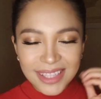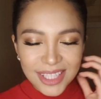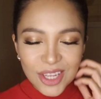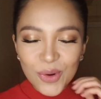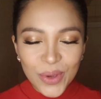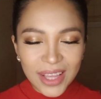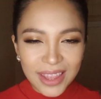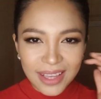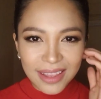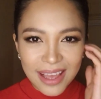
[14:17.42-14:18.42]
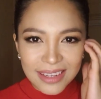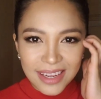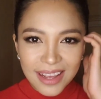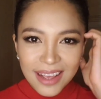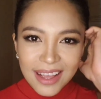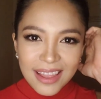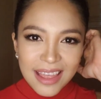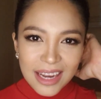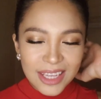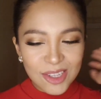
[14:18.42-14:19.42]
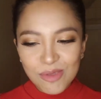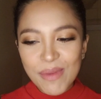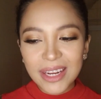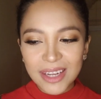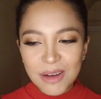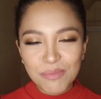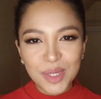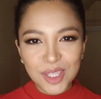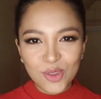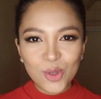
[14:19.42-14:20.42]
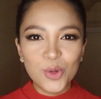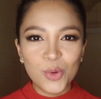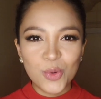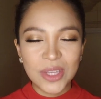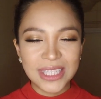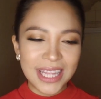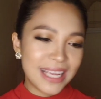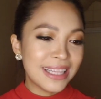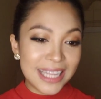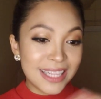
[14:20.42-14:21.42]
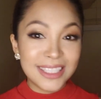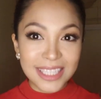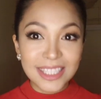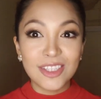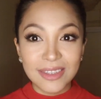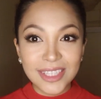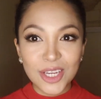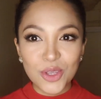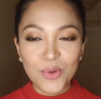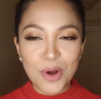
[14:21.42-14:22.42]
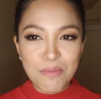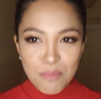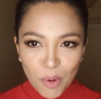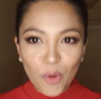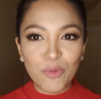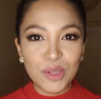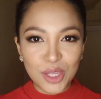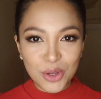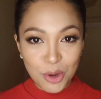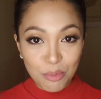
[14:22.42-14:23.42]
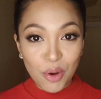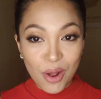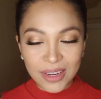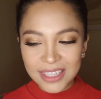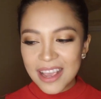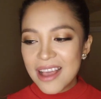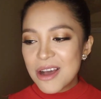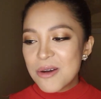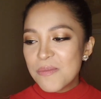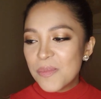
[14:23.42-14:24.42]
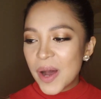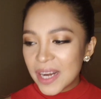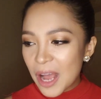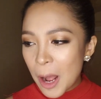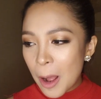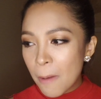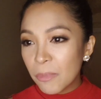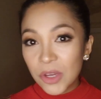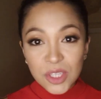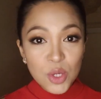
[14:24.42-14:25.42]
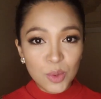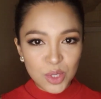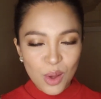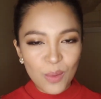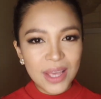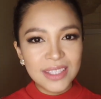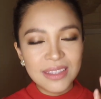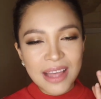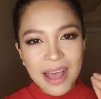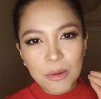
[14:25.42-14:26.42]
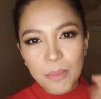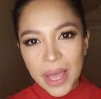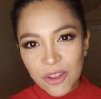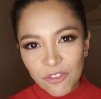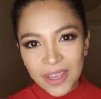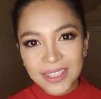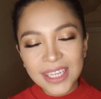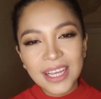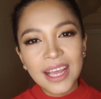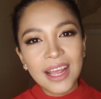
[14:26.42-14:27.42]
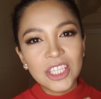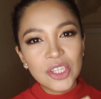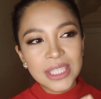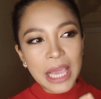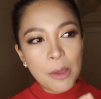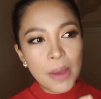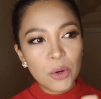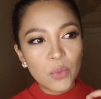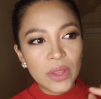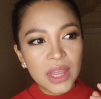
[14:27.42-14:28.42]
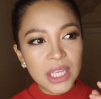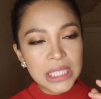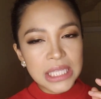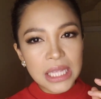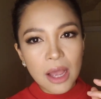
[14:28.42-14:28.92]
an annoying thing that cosmetic companies do, is like they discontinue a perfectly good product. But good news though is that Benefit just came out with this